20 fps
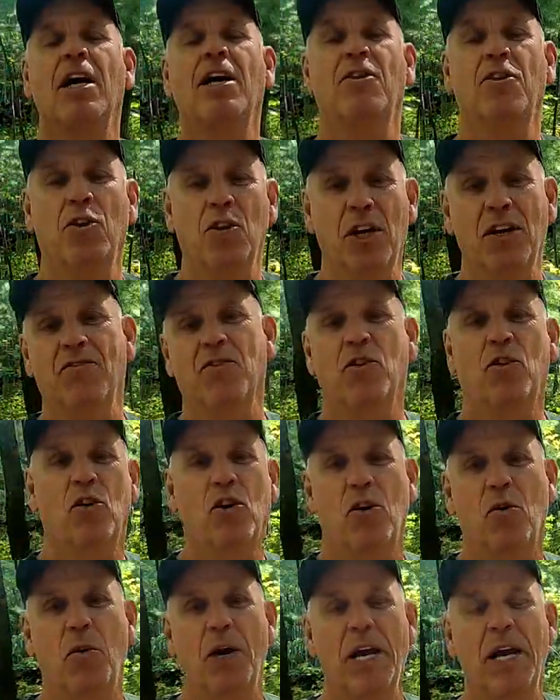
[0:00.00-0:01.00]
and they'll never
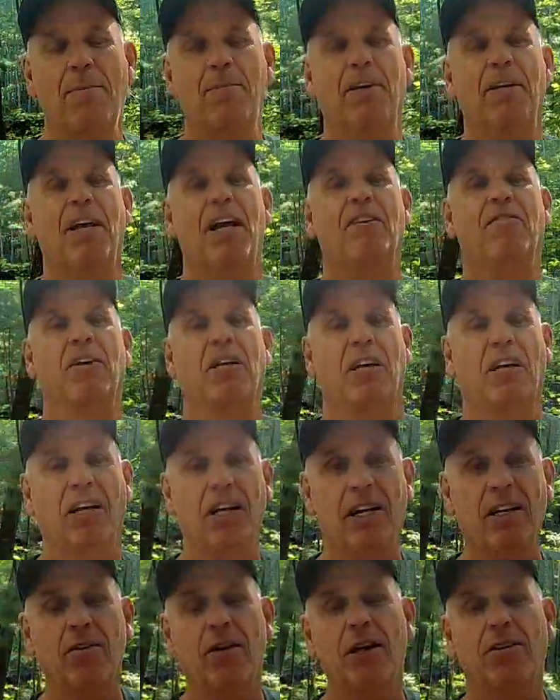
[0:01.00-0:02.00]
go away, but I have a
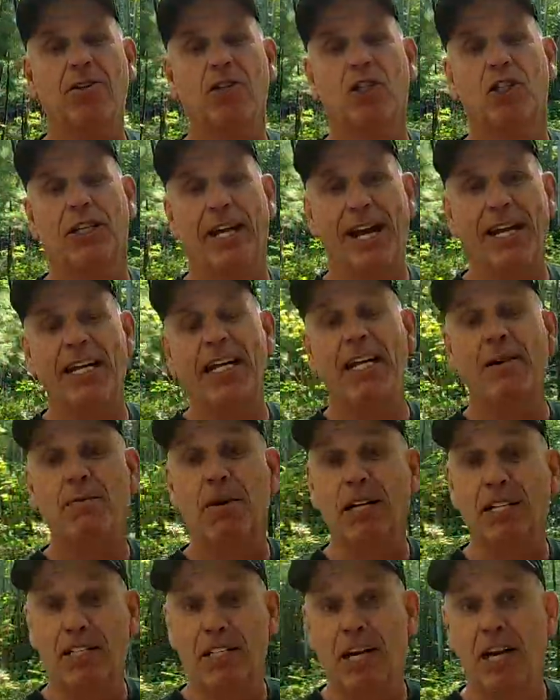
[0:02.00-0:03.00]
clear understanding of
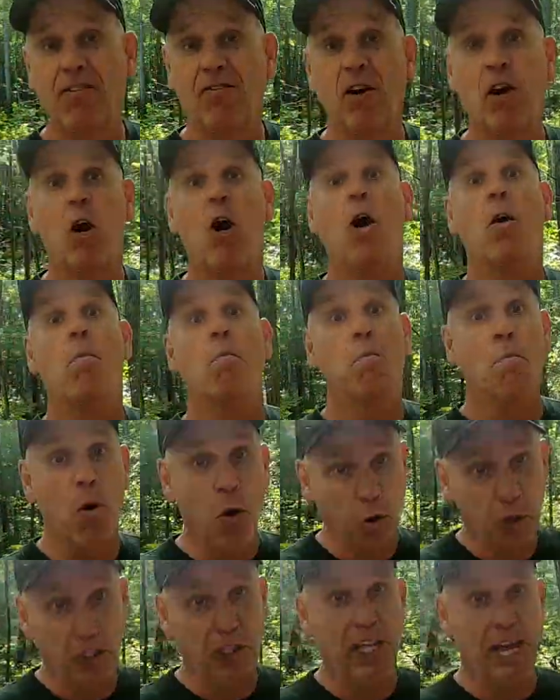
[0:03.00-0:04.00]
myself
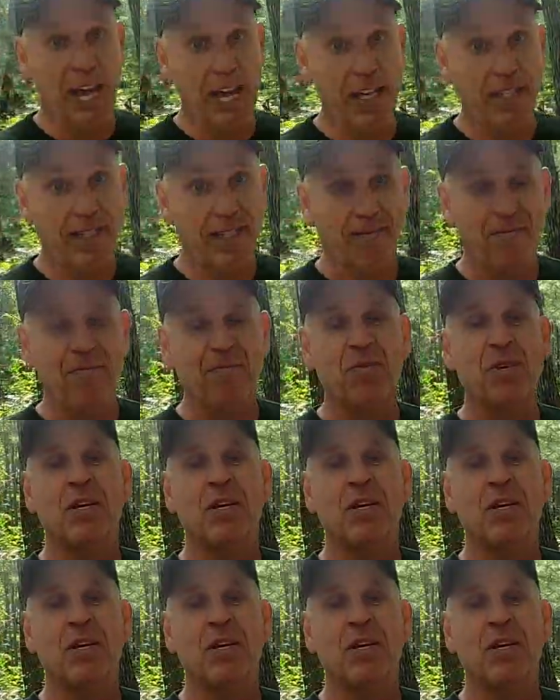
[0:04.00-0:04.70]
most days.